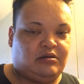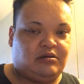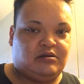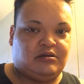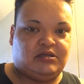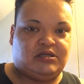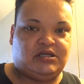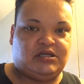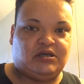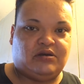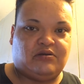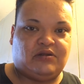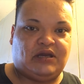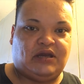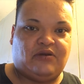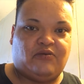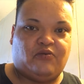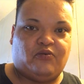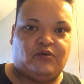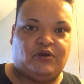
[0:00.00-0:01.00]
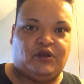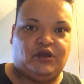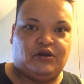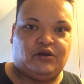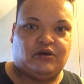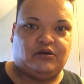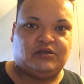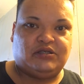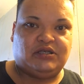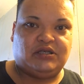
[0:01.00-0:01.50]
so they, you
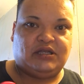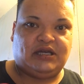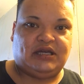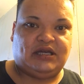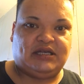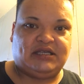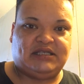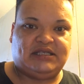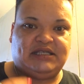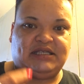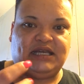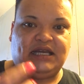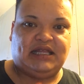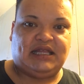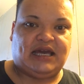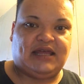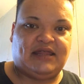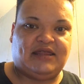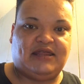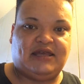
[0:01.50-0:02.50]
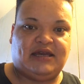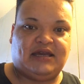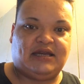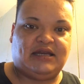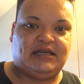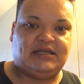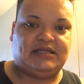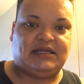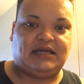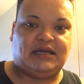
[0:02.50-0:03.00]
know, so they could stay that
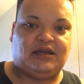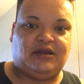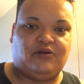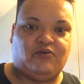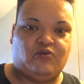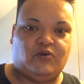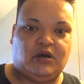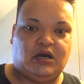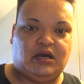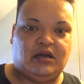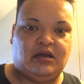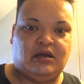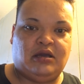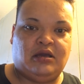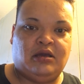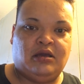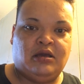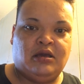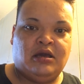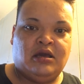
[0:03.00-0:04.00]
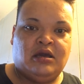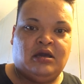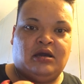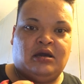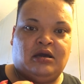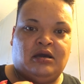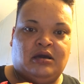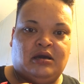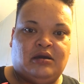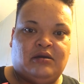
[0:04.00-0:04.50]
thickness that you want.
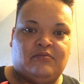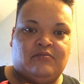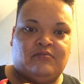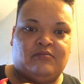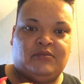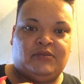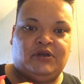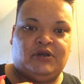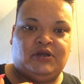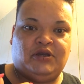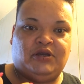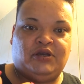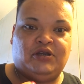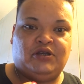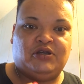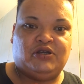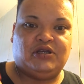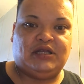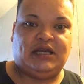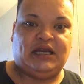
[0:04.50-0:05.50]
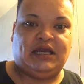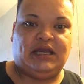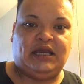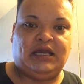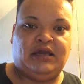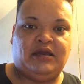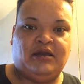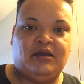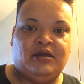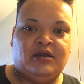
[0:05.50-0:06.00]
Um, usually,
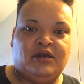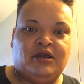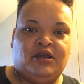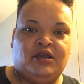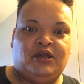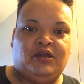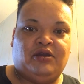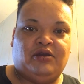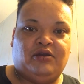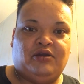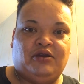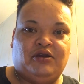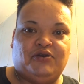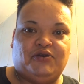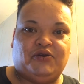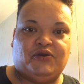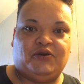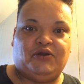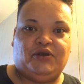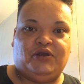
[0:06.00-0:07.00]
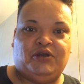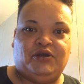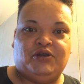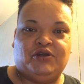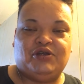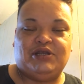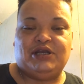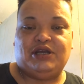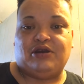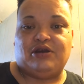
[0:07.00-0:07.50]
you're
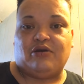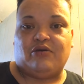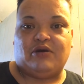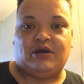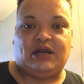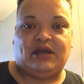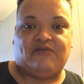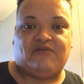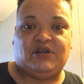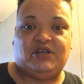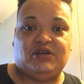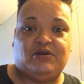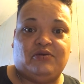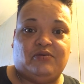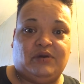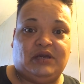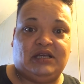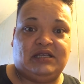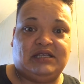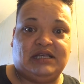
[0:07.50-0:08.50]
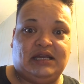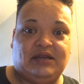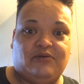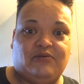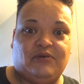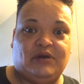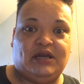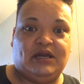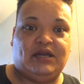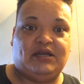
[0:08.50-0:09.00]
usually going every two weeks
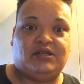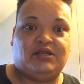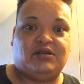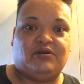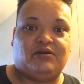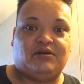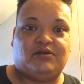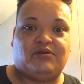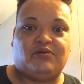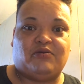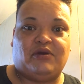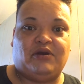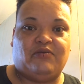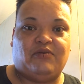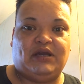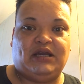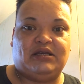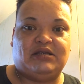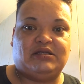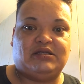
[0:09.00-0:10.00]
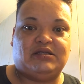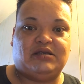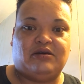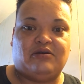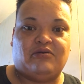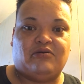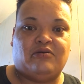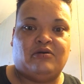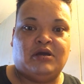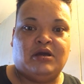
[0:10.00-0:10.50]
anyway, two to three weeks.
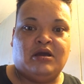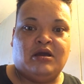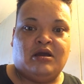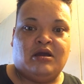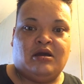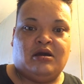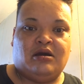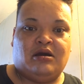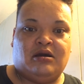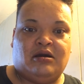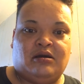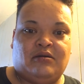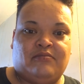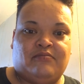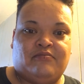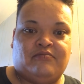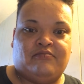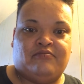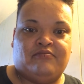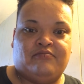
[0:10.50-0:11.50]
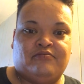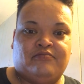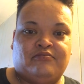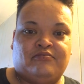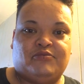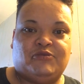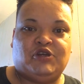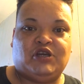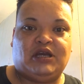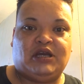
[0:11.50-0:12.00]
So, um,
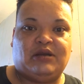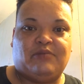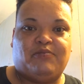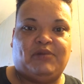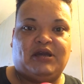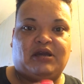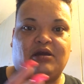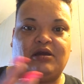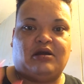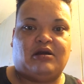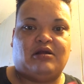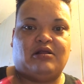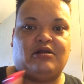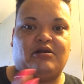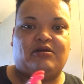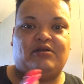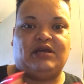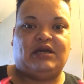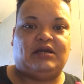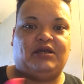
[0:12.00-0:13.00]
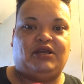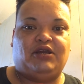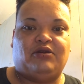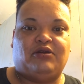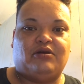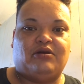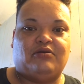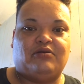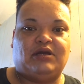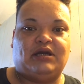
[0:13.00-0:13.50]
try to pick a color that you
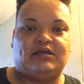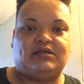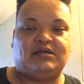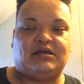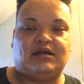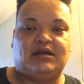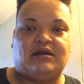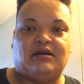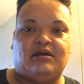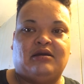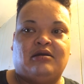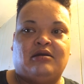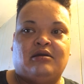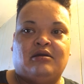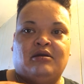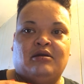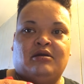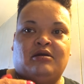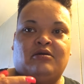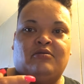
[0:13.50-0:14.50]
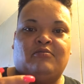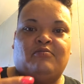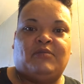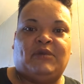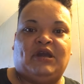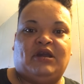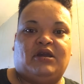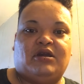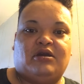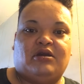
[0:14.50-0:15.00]
know that's gonna make